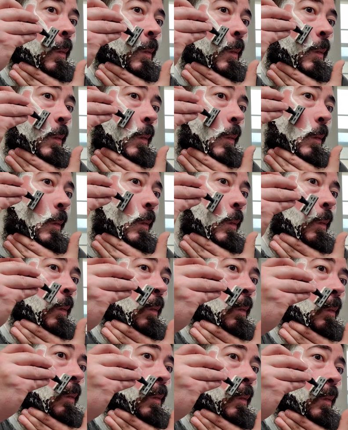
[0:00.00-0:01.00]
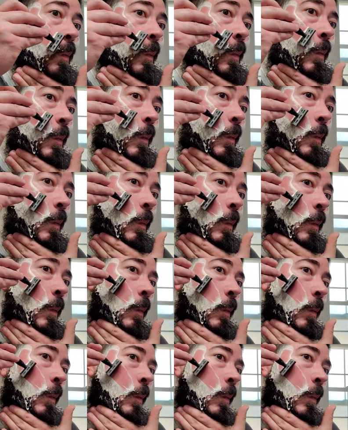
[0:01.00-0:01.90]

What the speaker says: Nobody speaks.